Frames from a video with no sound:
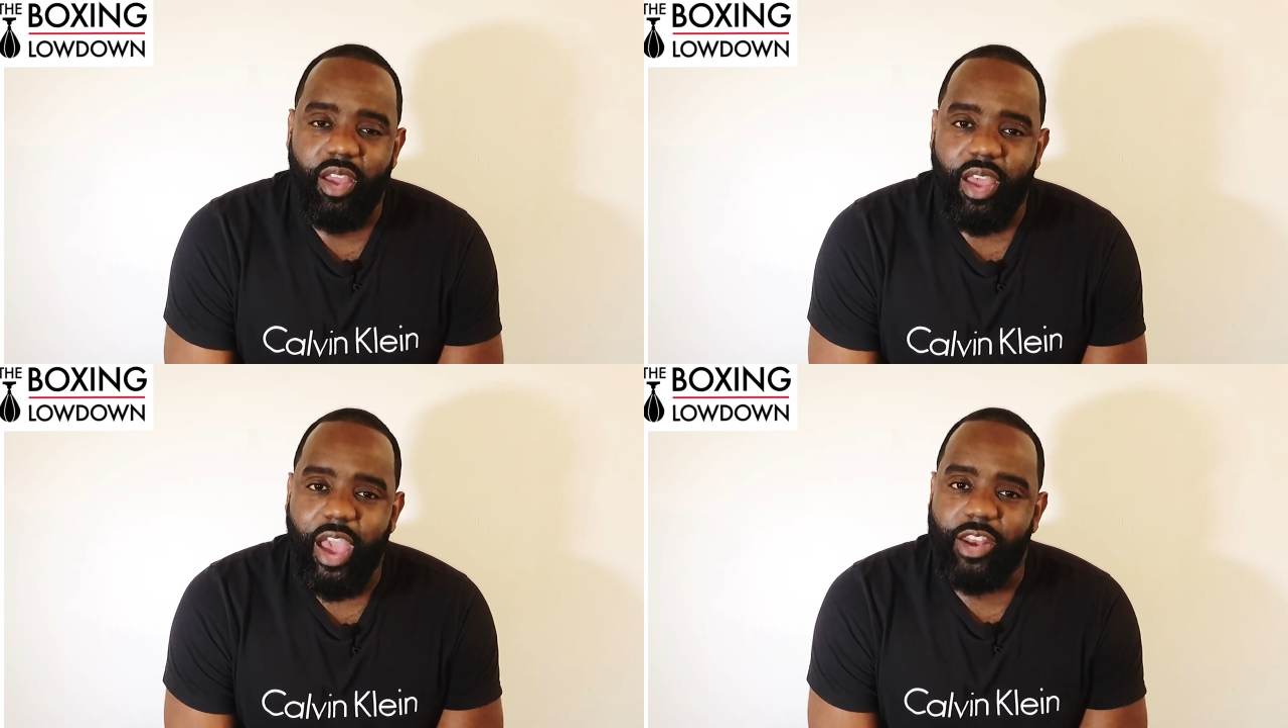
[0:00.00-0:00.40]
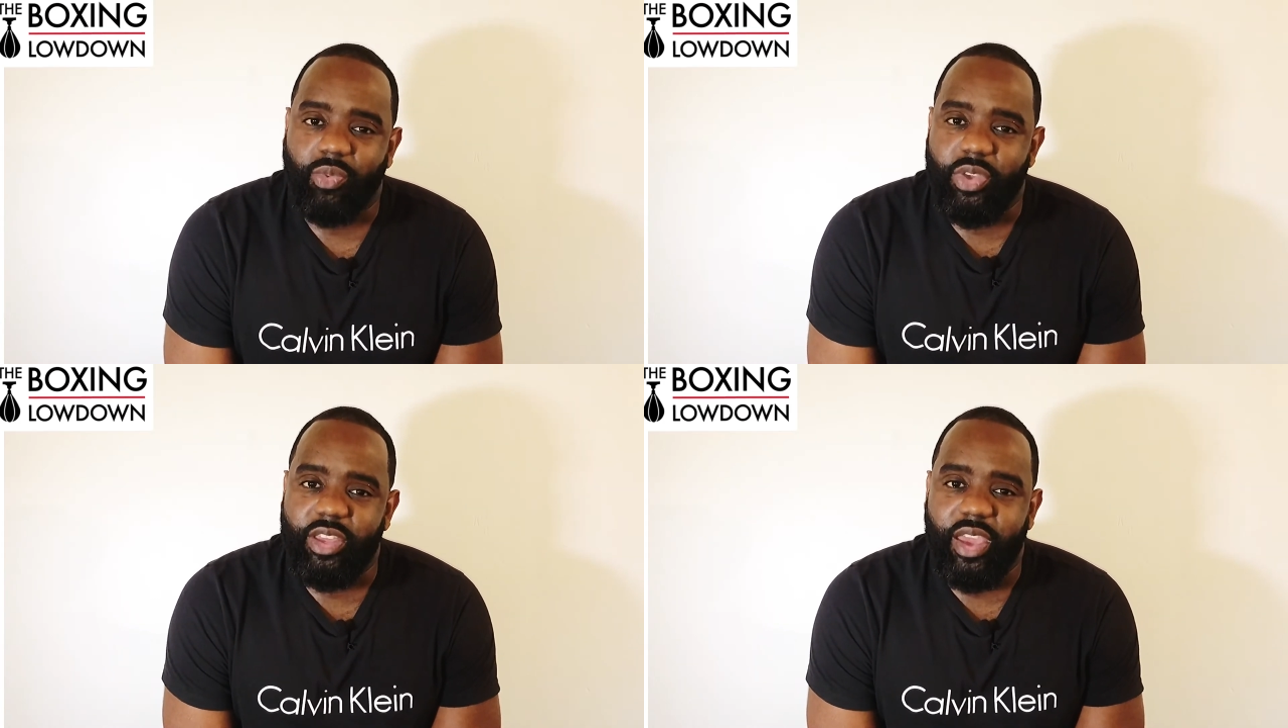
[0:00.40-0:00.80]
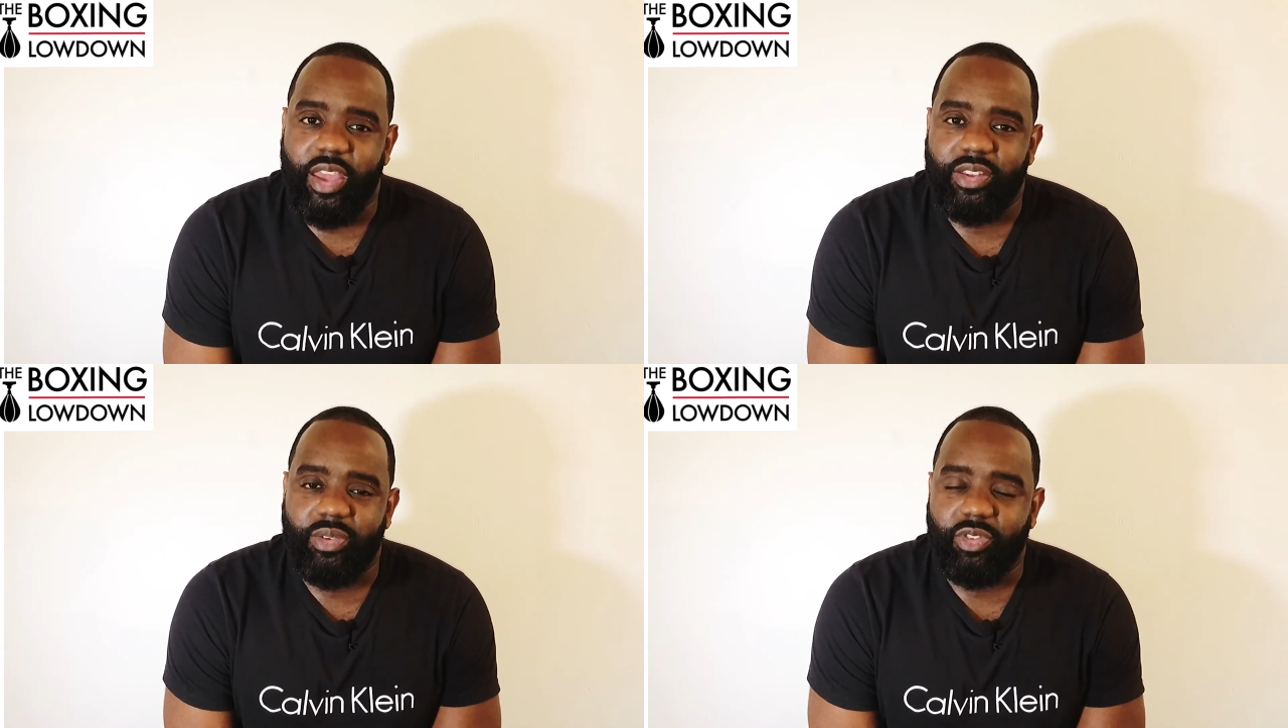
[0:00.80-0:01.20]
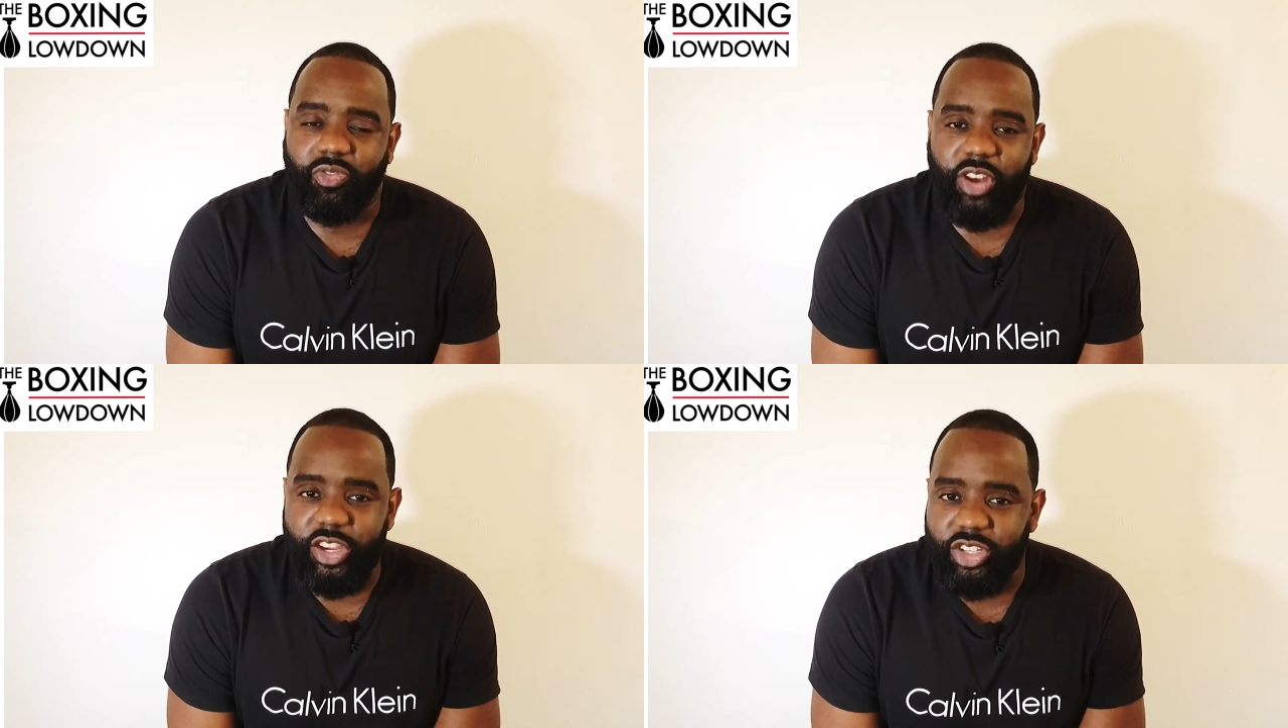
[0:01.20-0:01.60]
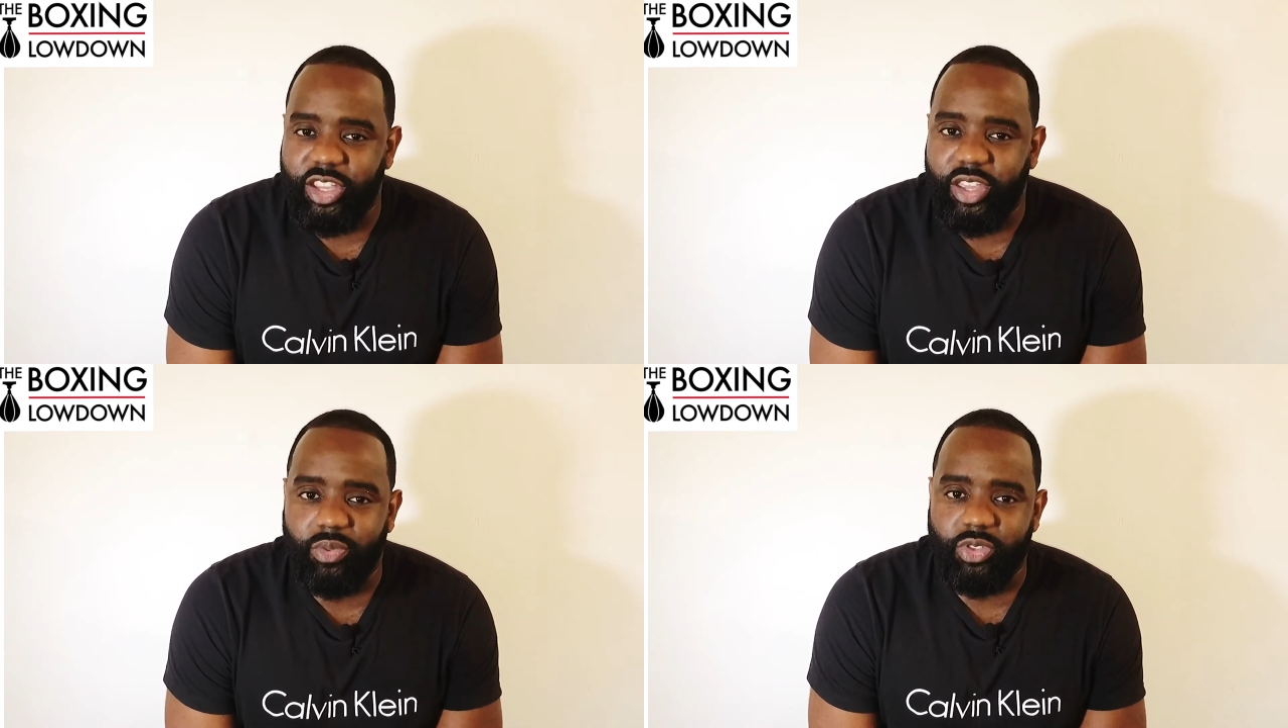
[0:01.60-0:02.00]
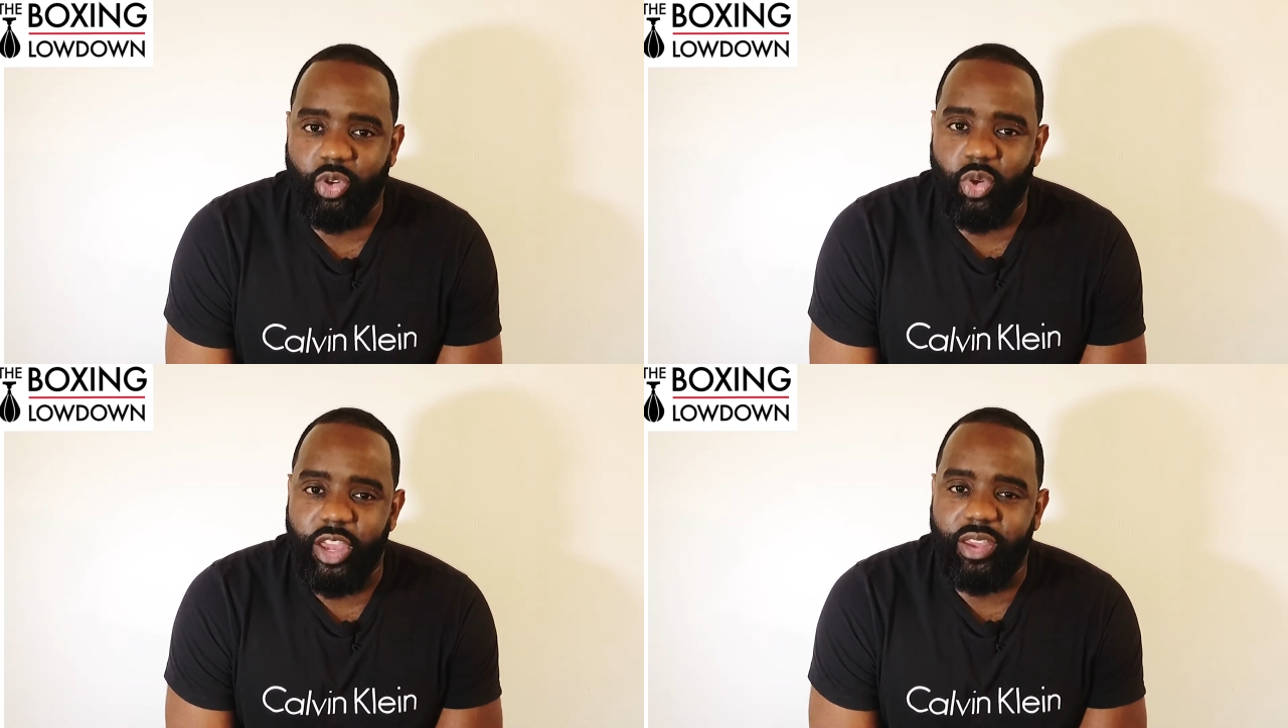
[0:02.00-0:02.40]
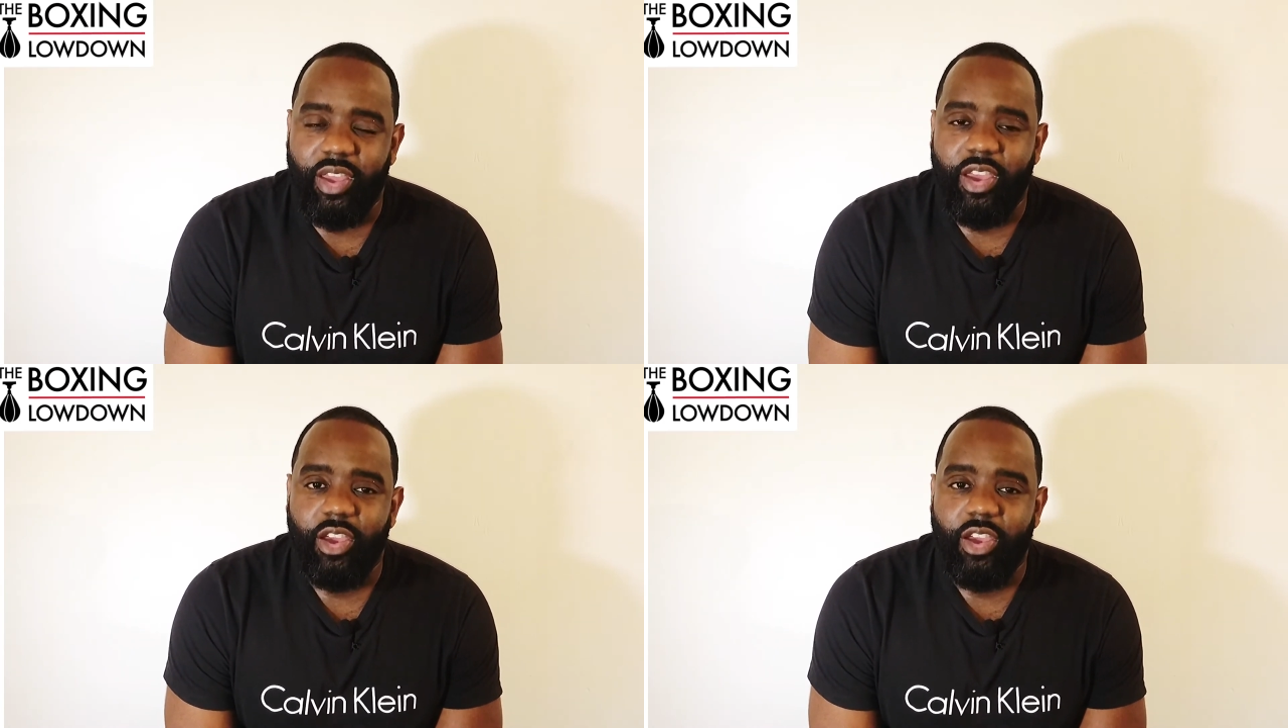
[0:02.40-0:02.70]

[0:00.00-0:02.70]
at the weekend, he was flashy, he was quick,